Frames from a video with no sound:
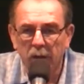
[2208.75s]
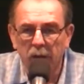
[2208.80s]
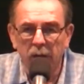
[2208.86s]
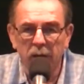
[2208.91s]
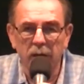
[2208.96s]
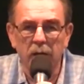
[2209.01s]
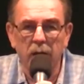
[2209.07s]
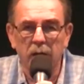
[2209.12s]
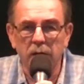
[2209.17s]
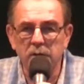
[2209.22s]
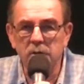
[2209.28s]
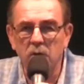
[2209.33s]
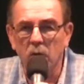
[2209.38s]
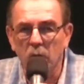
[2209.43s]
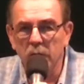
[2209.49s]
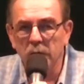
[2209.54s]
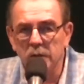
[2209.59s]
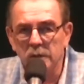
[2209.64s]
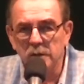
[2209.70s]
And God's
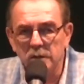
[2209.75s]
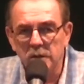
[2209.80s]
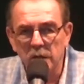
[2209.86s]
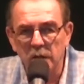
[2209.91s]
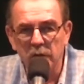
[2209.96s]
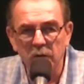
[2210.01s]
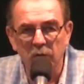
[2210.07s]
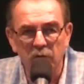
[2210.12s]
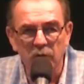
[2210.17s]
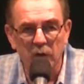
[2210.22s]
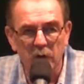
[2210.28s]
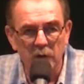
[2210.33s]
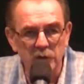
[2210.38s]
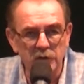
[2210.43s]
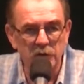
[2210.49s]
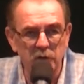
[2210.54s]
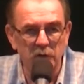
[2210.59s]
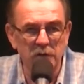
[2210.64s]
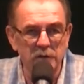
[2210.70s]
going to send the
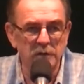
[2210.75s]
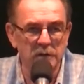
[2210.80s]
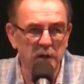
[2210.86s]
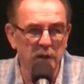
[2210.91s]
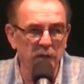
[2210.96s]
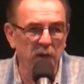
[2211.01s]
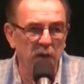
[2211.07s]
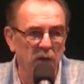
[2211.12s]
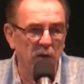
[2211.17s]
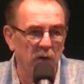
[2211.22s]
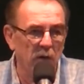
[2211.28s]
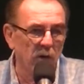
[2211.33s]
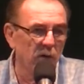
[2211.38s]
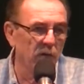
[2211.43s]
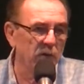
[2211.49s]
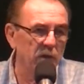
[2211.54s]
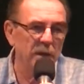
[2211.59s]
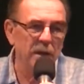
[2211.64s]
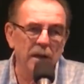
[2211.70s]
vultures in the
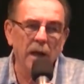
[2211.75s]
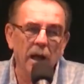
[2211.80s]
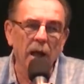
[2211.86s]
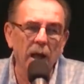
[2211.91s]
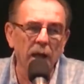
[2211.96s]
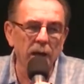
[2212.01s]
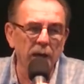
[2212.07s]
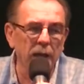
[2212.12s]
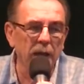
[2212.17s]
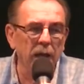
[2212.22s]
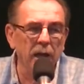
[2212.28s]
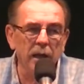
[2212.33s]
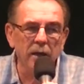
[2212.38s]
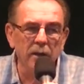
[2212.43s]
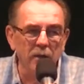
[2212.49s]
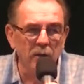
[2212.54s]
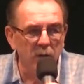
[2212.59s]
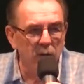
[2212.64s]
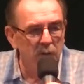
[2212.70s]
earth, not
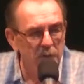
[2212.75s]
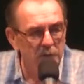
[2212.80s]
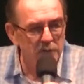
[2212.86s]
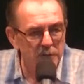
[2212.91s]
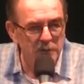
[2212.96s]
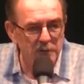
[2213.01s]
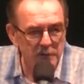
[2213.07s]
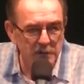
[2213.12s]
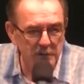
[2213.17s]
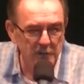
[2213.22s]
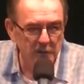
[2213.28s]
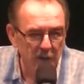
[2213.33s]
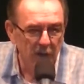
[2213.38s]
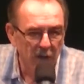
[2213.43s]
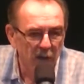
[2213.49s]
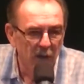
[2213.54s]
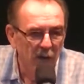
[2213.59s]
eagles,